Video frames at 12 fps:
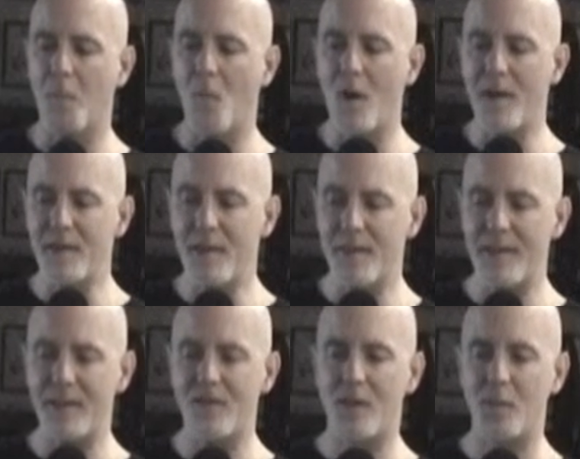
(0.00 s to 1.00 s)
One of the
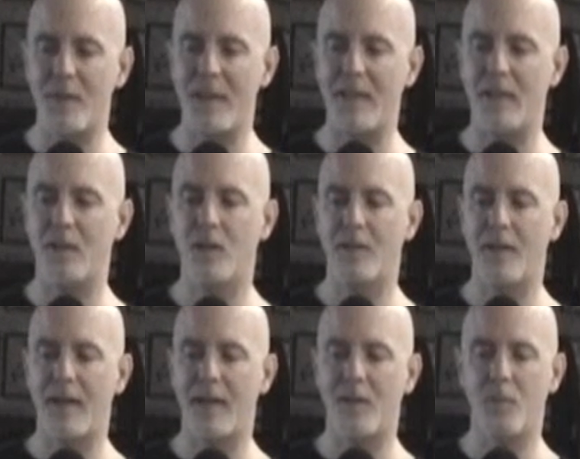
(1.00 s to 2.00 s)
things that we
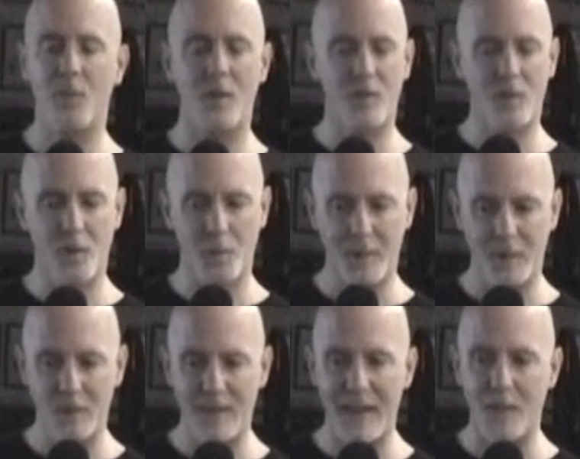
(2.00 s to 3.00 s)

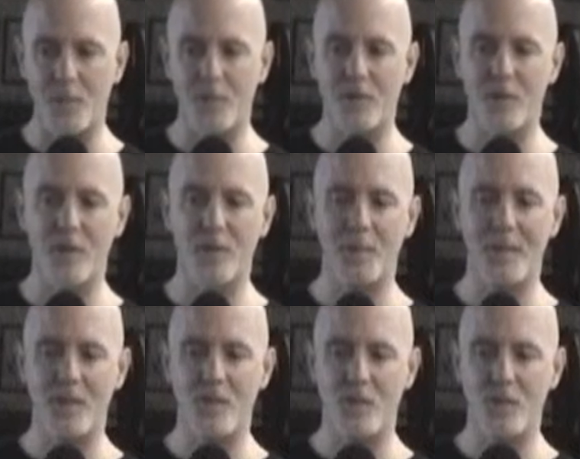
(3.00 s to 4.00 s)
looked at were sort of
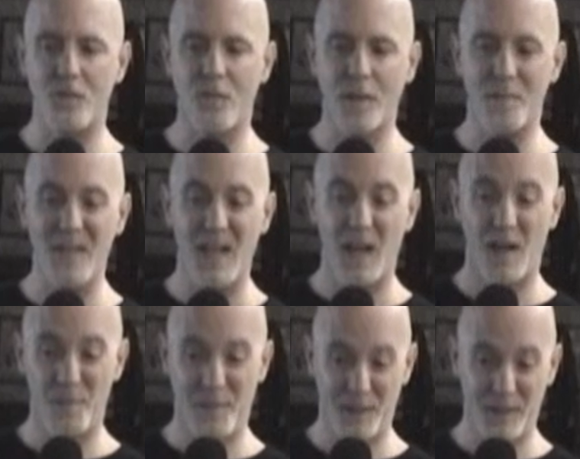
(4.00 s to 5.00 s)
some issues from
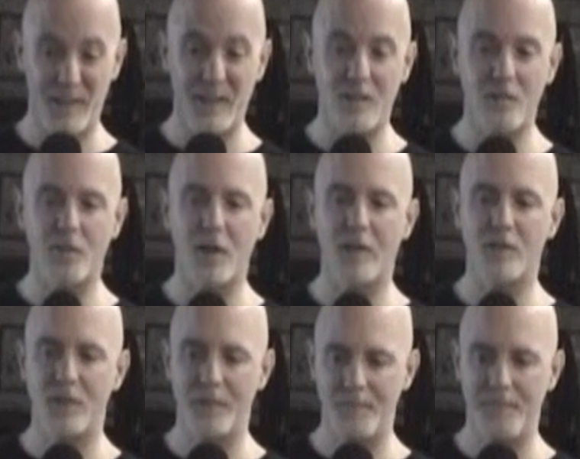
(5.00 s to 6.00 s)
a building
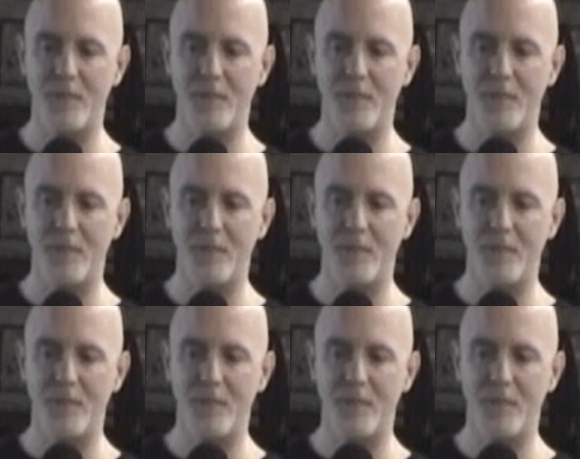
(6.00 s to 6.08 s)
construction.